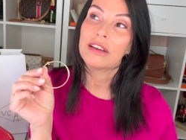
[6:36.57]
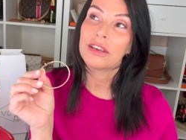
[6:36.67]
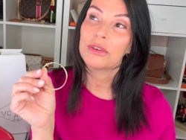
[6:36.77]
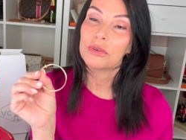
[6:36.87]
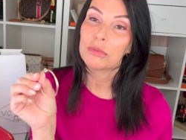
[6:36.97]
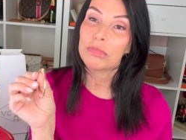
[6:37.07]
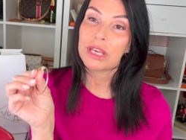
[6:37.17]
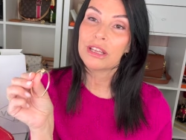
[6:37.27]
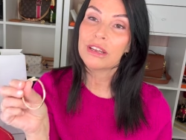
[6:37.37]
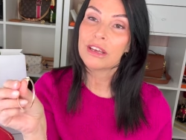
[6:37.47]

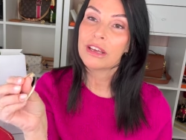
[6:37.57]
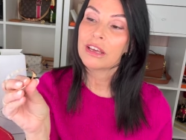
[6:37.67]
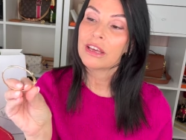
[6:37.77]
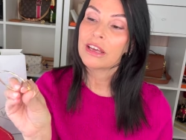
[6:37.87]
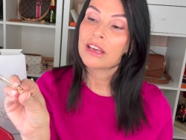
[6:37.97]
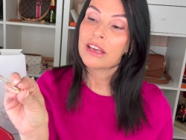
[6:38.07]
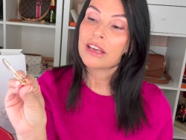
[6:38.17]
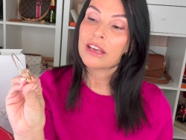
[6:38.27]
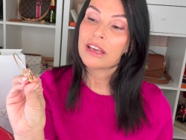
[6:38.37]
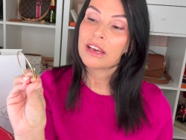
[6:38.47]
European
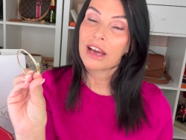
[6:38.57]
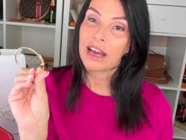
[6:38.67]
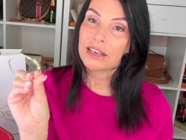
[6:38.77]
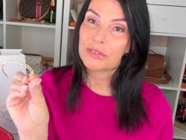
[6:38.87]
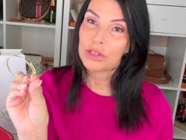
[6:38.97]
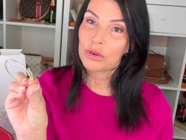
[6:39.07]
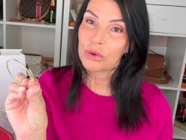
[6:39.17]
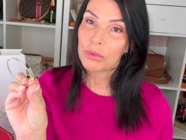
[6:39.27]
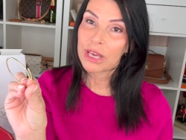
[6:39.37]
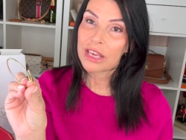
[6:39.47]
I live in
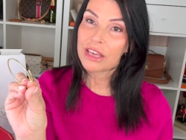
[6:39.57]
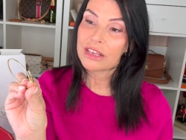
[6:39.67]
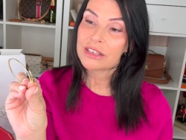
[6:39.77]
Norway.